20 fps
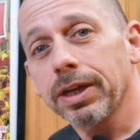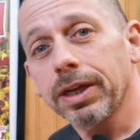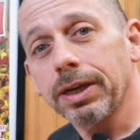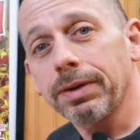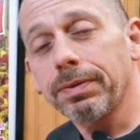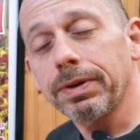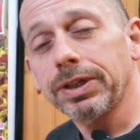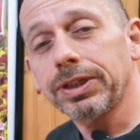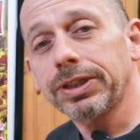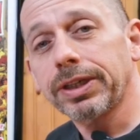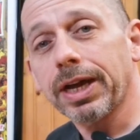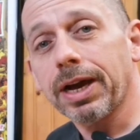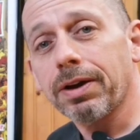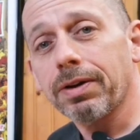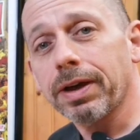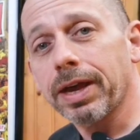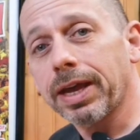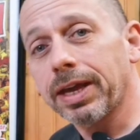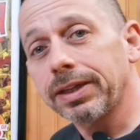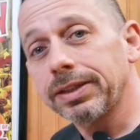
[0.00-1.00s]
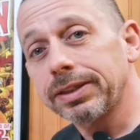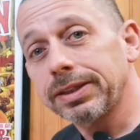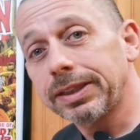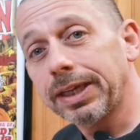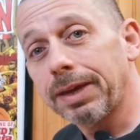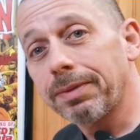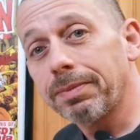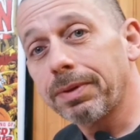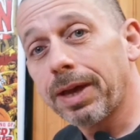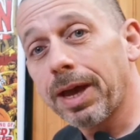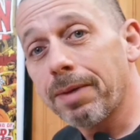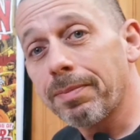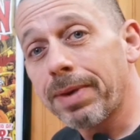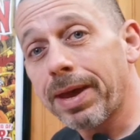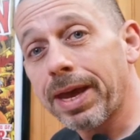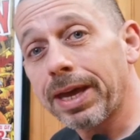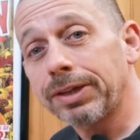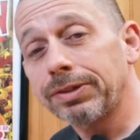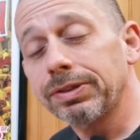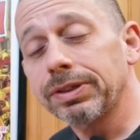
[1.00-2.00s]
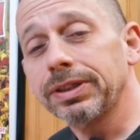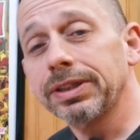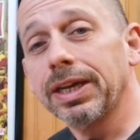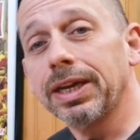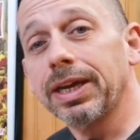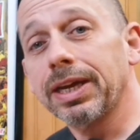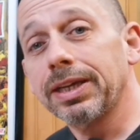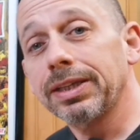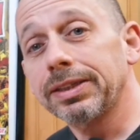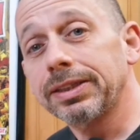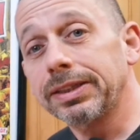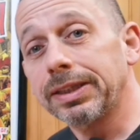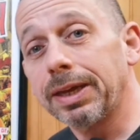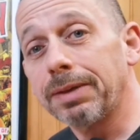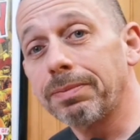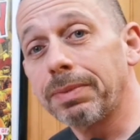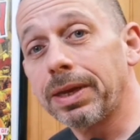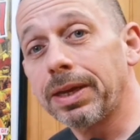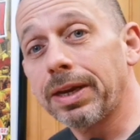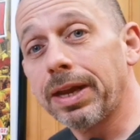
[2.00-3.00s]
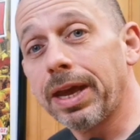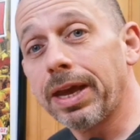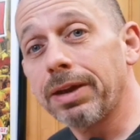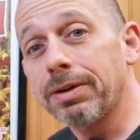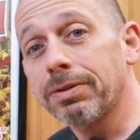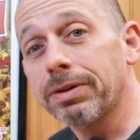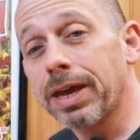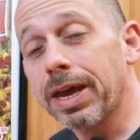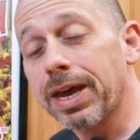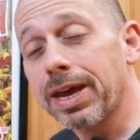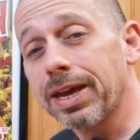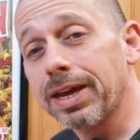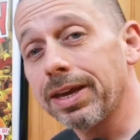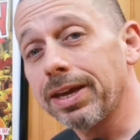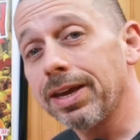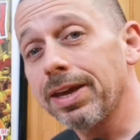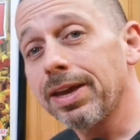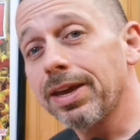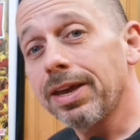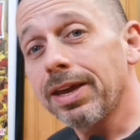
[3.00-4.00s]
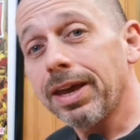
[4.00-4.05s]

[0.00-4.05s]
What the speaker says: he reached out and got my address and sent me an AOK.